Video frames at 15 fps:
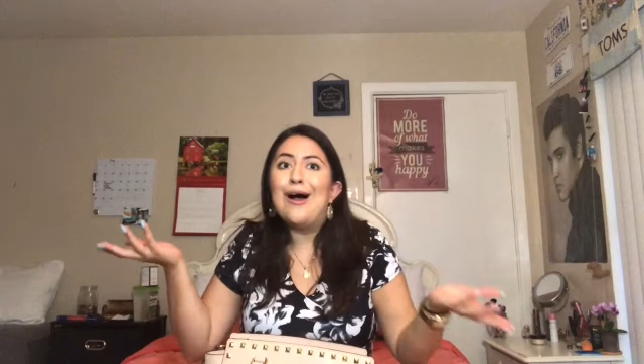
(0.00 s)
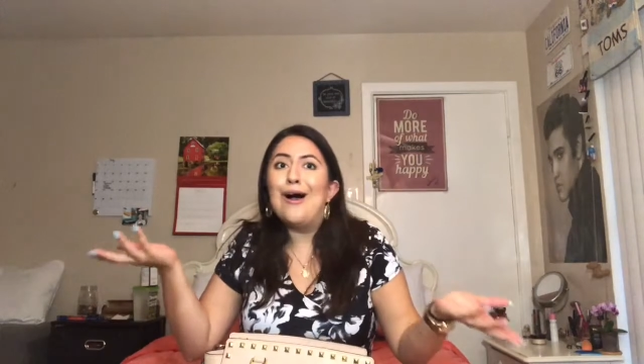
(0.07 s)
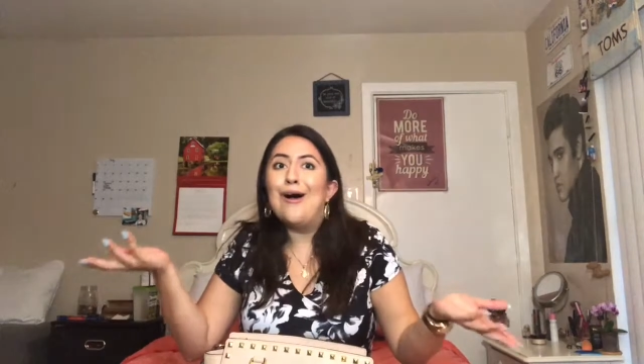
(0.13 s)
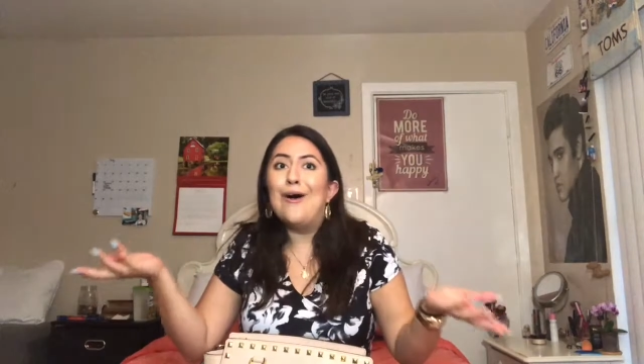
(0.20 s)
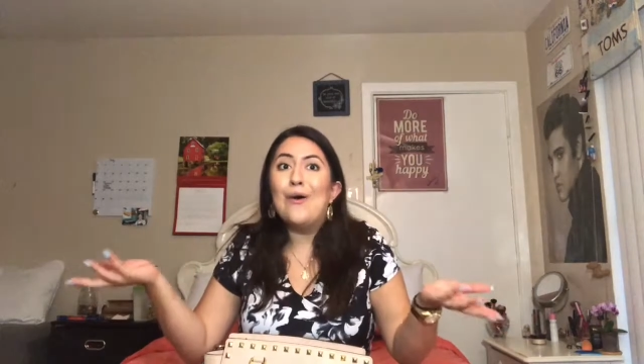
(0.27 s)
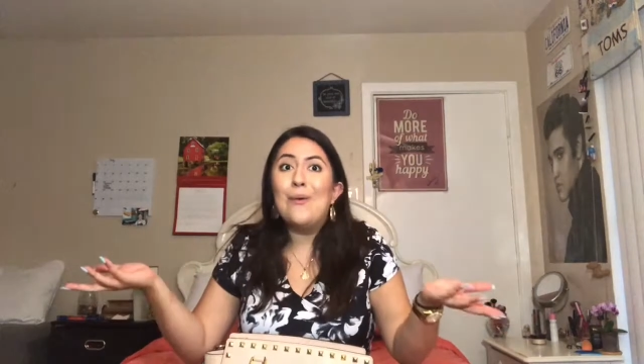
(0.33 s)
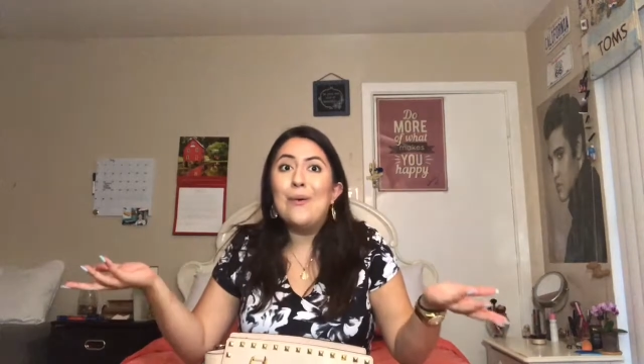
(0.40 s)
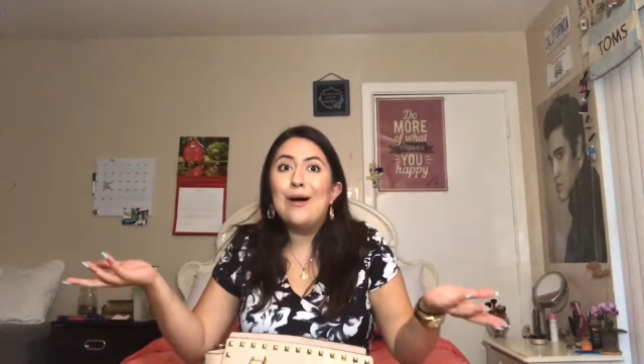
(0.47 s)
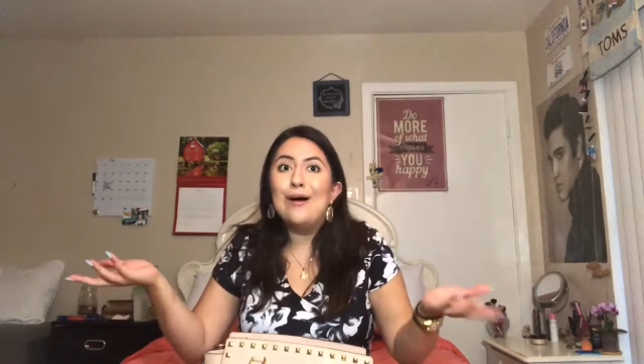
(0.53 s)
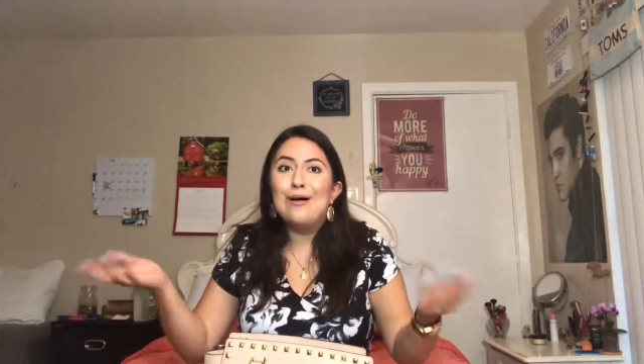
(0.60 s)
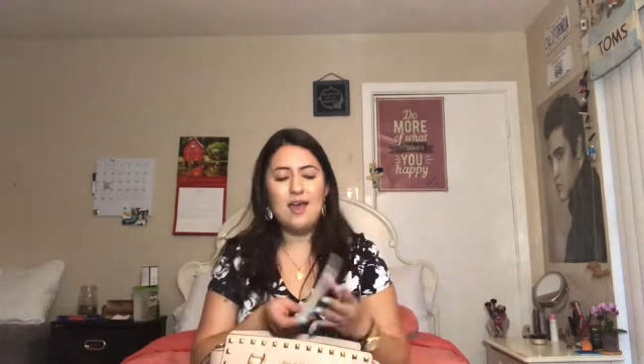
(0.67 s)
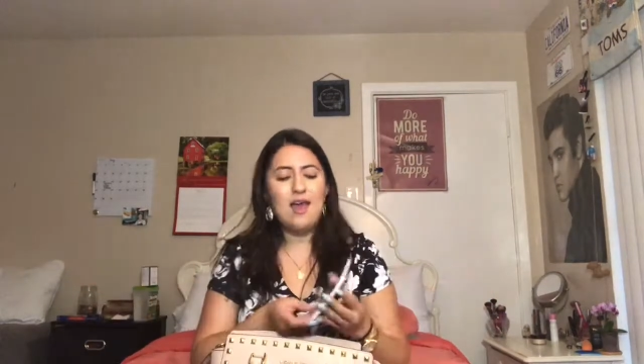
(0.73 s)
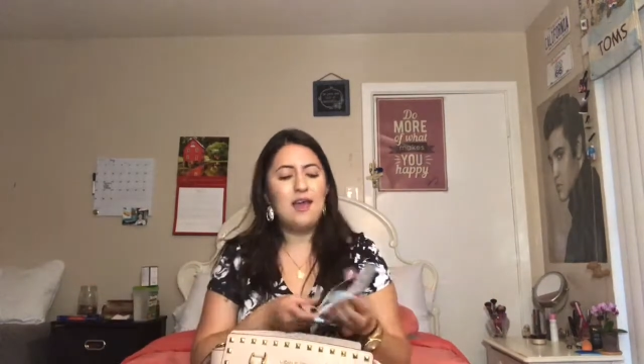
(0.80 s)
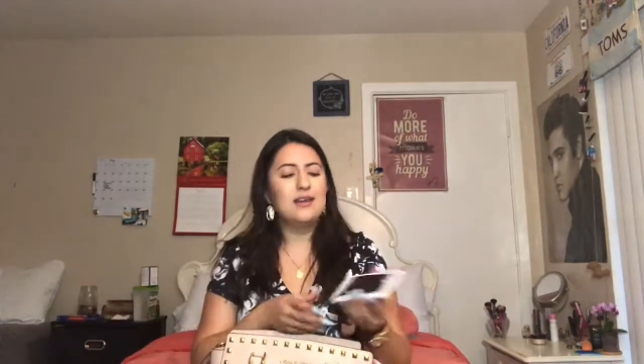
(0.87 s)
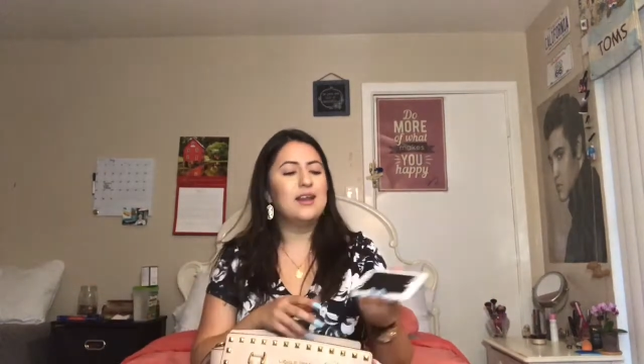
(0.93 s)
Oh well.
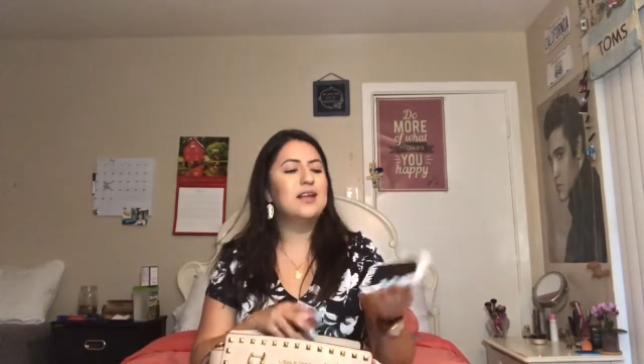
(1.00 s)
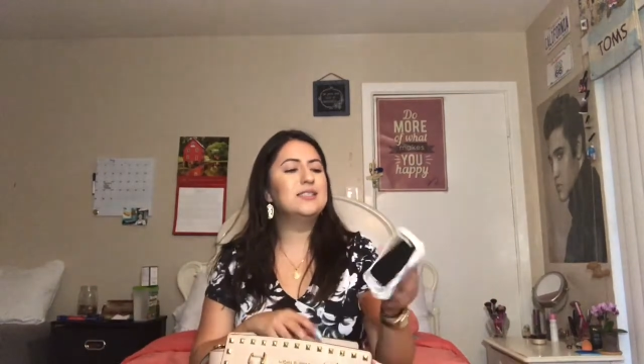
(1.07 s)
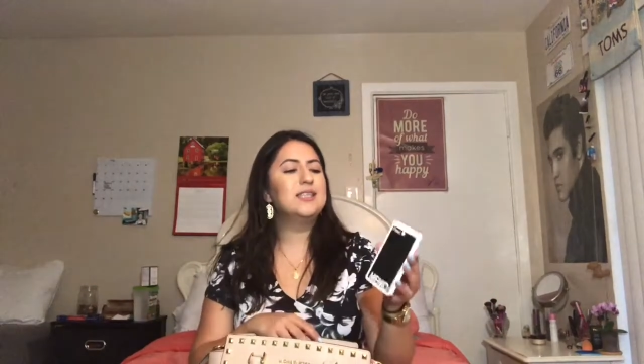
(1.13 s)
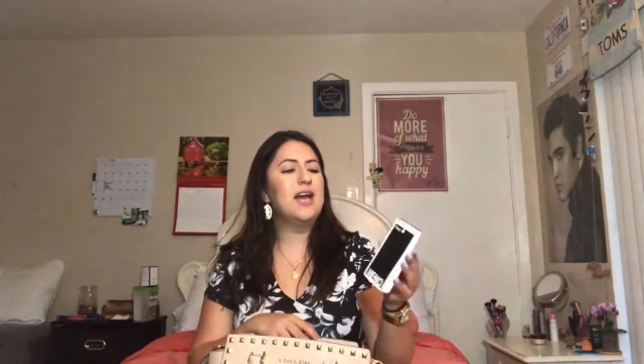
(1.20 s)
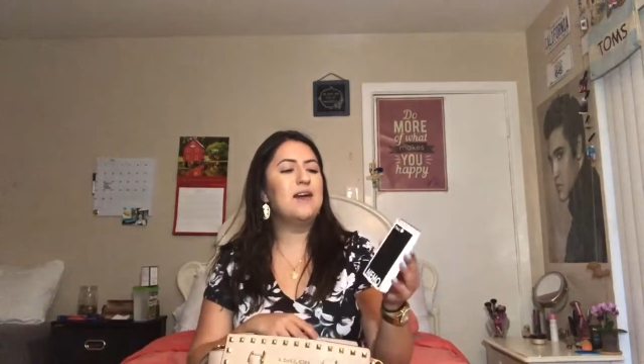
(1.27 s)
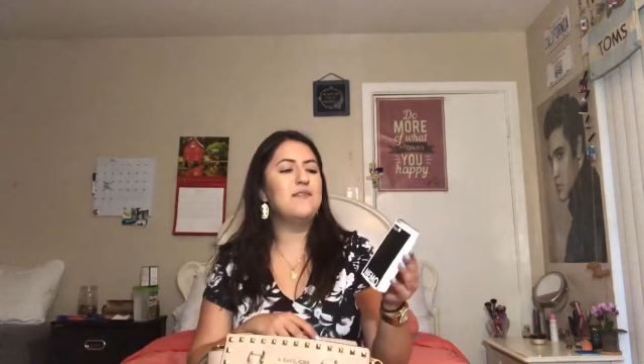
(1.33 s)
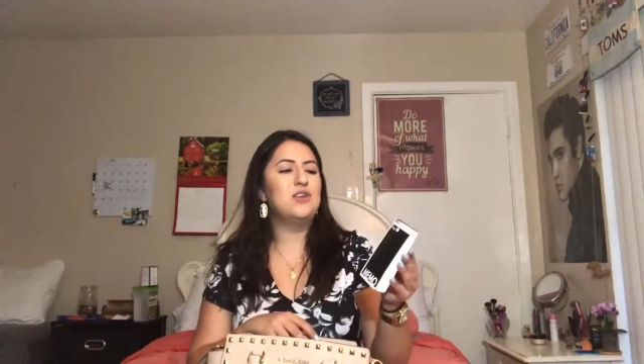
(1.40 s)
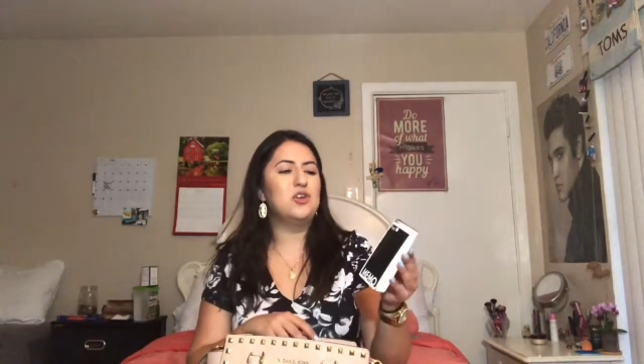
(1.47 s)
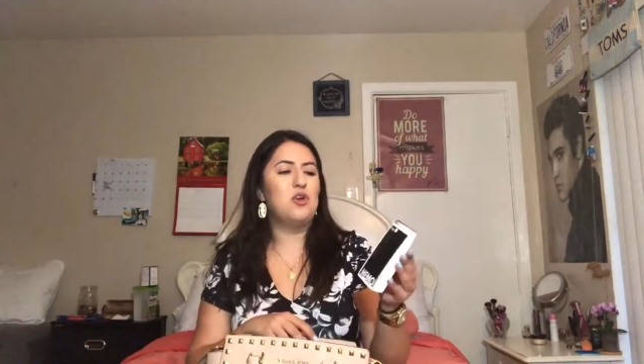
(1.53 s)
Next, I have a